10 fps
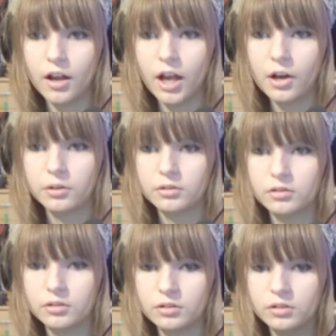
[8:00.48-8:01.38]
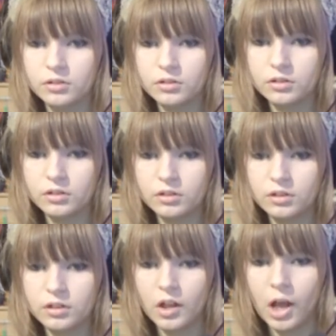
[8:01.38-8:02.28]
Oh.
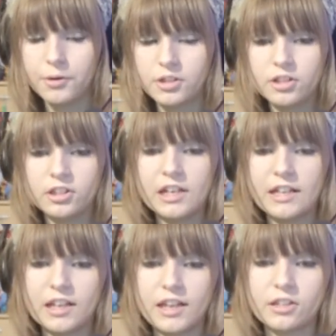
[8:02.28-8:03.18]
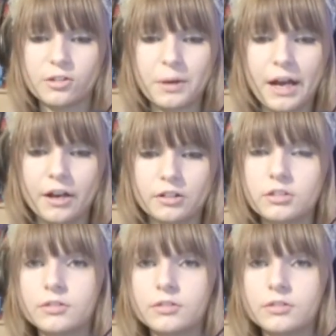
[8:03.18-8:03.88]
I was going to delete these as well.